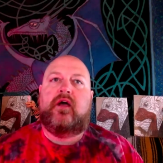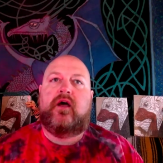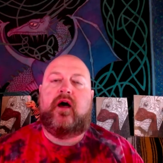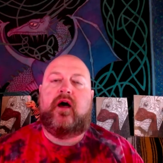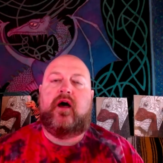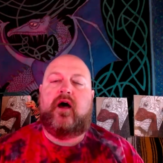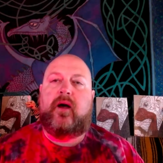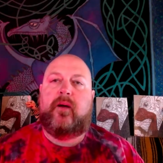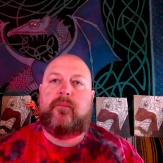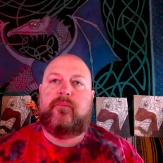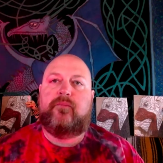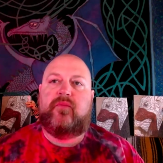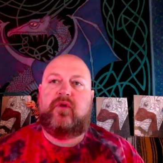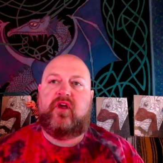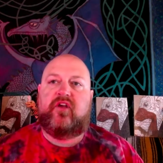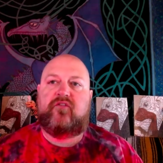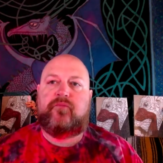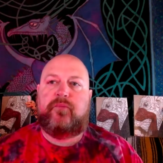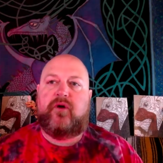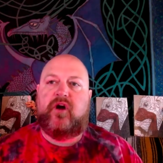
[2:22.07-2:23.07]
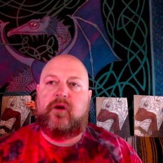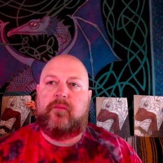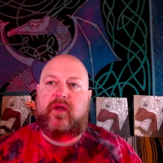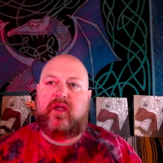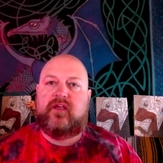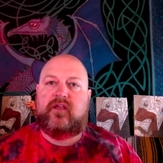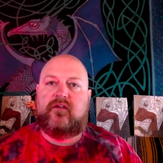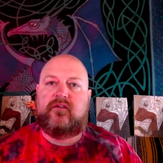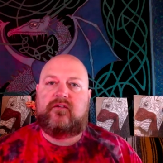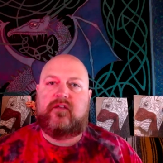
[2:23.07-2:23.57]
um, as part of my
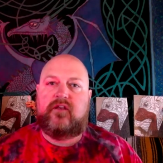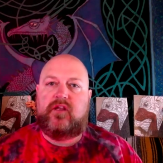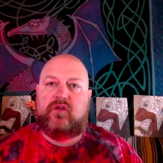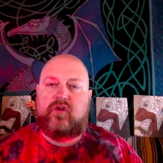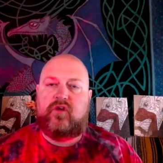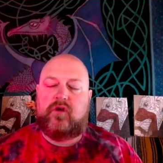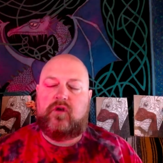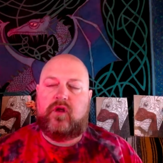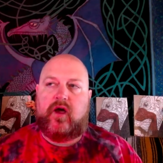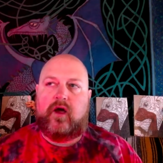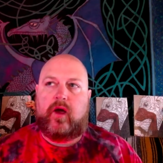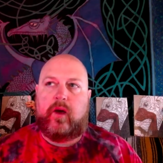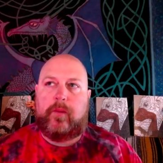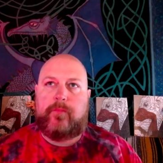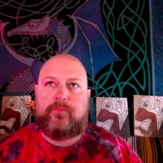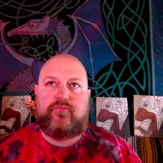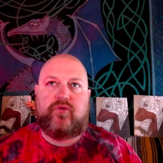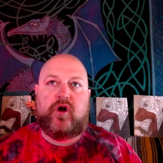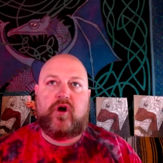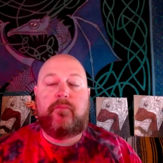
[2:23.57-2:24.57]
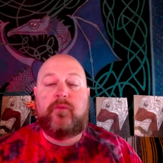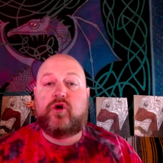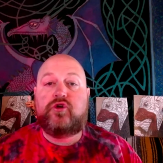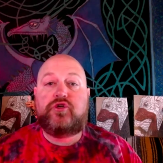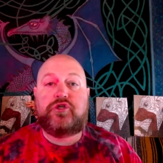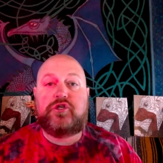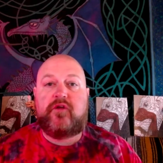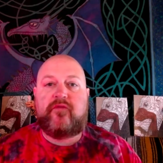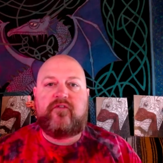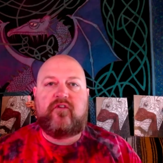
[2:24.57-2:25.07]
continuing uh,
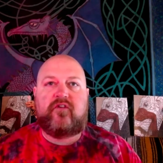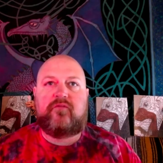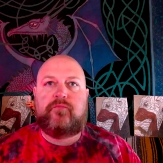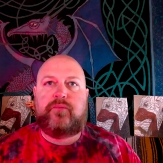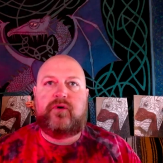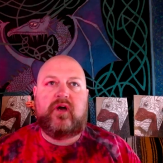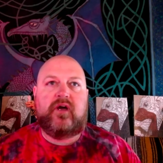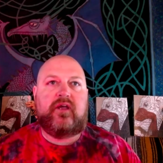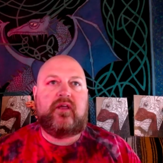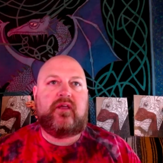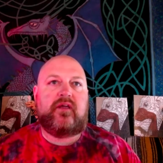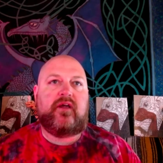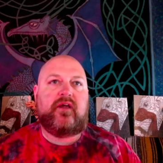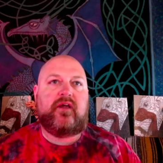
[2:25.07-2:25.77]
promotion of this book.